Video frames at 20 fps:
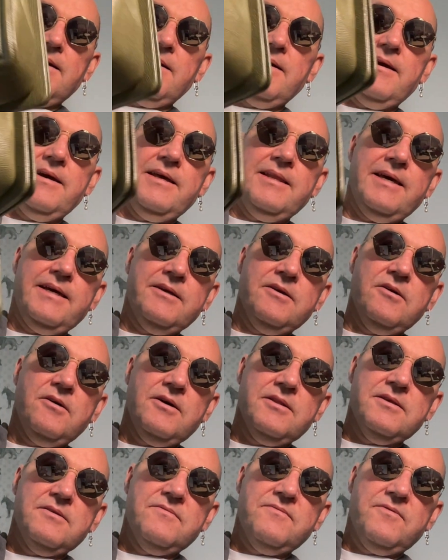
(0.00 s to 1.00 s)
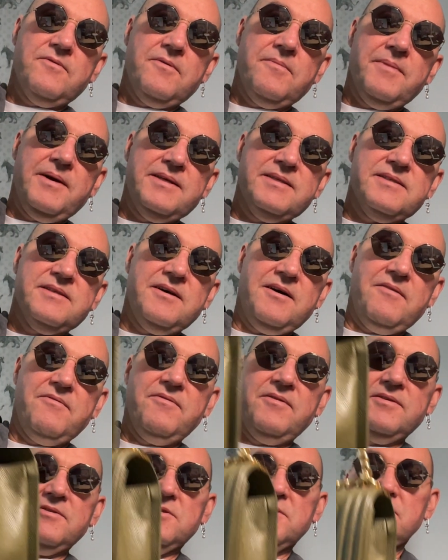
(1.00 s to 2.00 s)
and I got it for
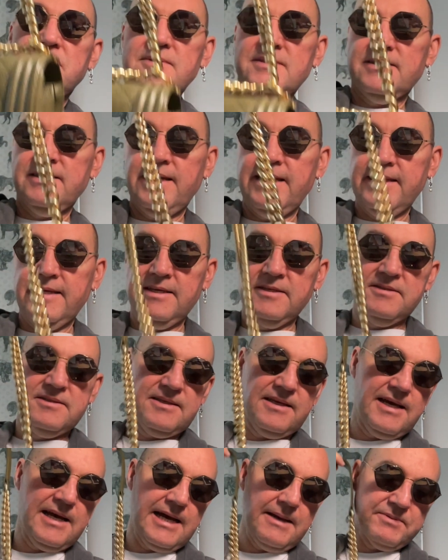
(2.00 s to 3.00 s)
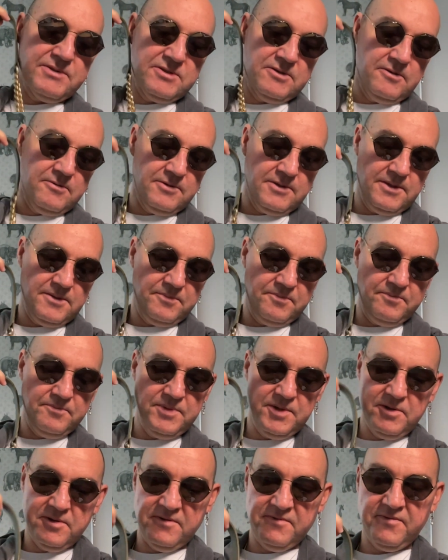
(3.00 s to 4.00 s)
myself. And she was like, it's absolutely
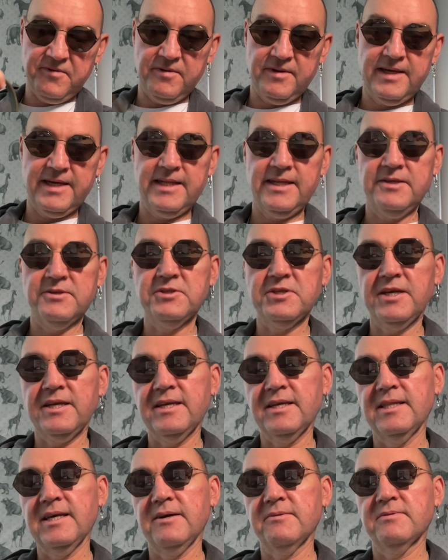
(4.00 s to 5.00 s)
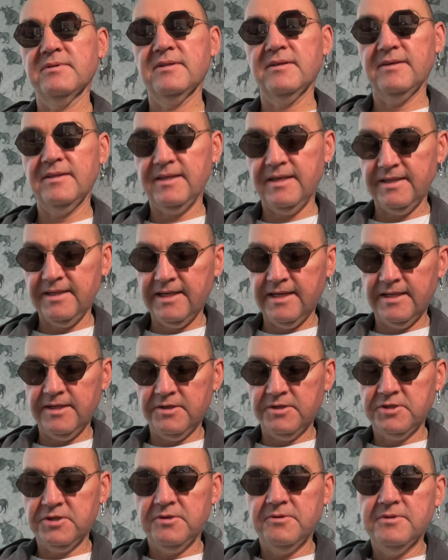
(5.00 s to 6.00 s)
beautiful, can I check it out? And I kind
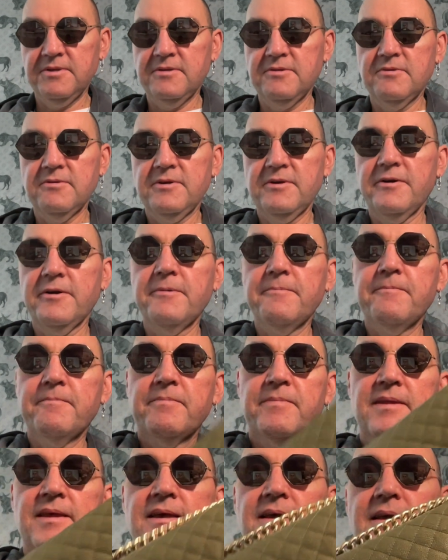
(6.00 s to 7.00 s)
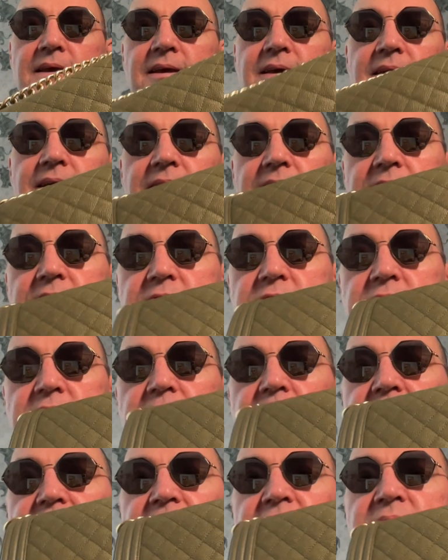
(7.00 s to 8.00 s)
of showed it to her. And she
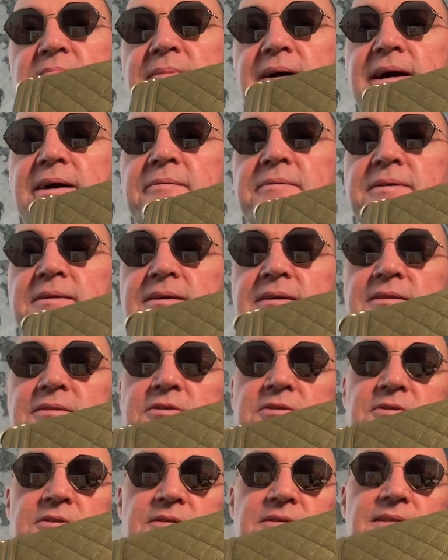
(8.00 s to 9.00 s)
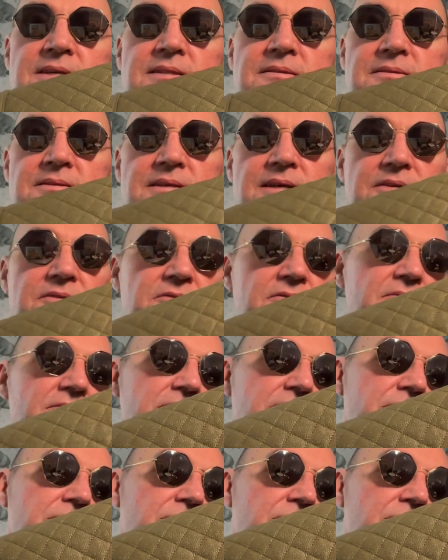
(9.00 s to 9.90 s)
was admiring it. She said it's absolutely